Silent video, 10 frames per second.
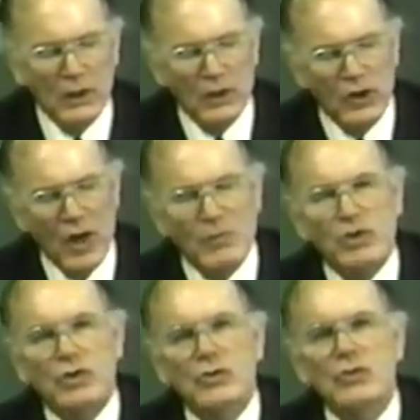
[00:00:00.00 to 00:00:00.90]
Number
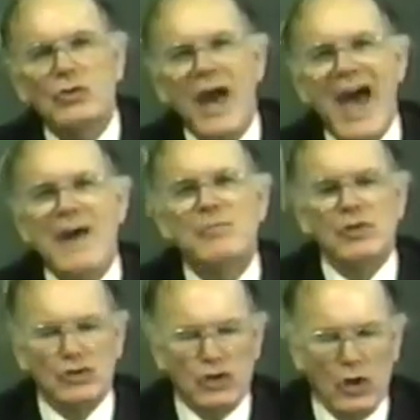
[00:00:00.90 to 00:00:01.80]
two, Abner
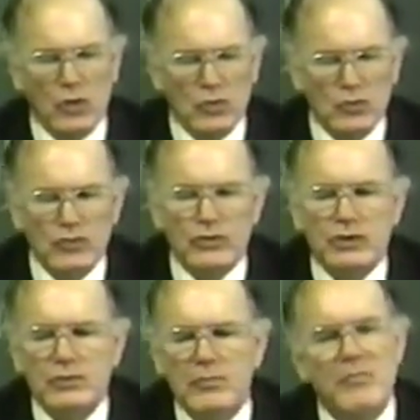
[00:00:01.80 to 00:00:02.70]
Jones,
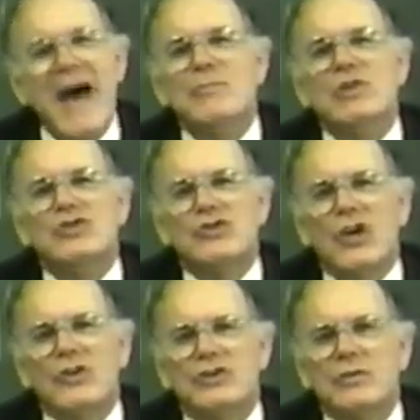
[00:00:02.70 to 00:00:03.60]
Baptist
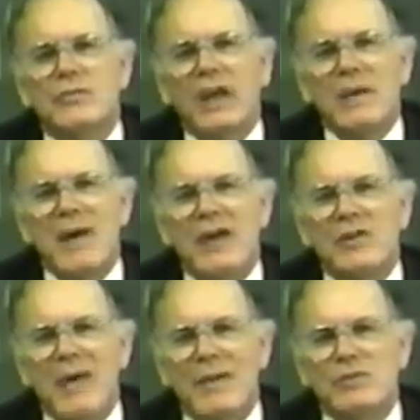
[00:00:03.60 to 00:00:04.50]
Church. Came out of the
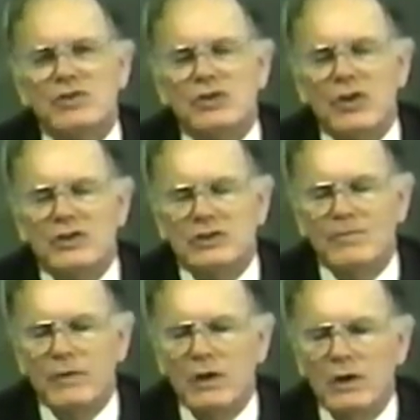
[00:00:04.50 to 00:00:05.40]
Baptist Church.
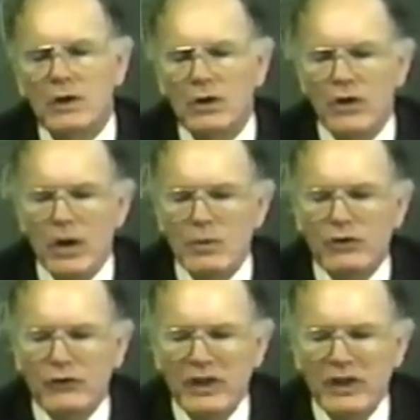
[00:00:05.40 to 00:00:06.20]
Number three,